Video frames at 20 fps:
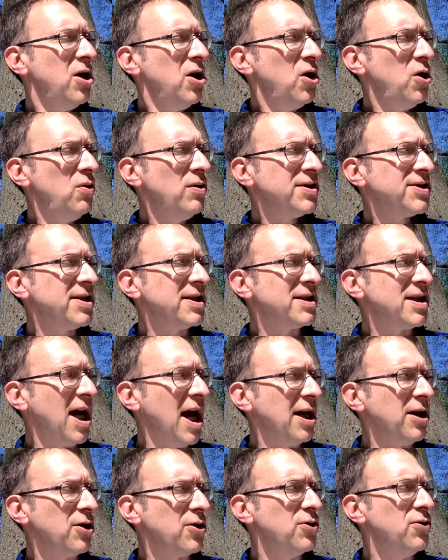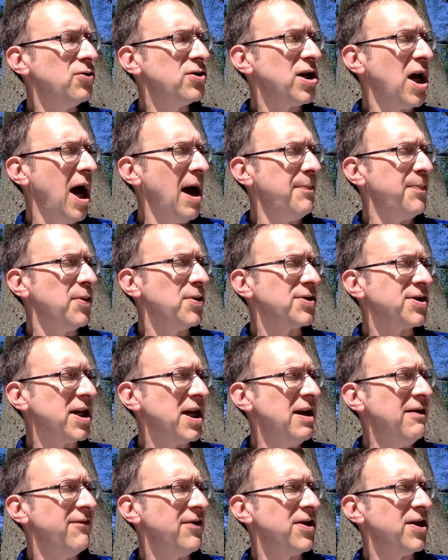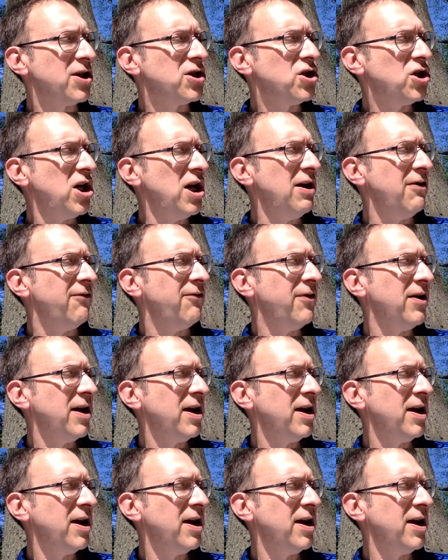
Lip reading: Who is the toddler who topples even the chief?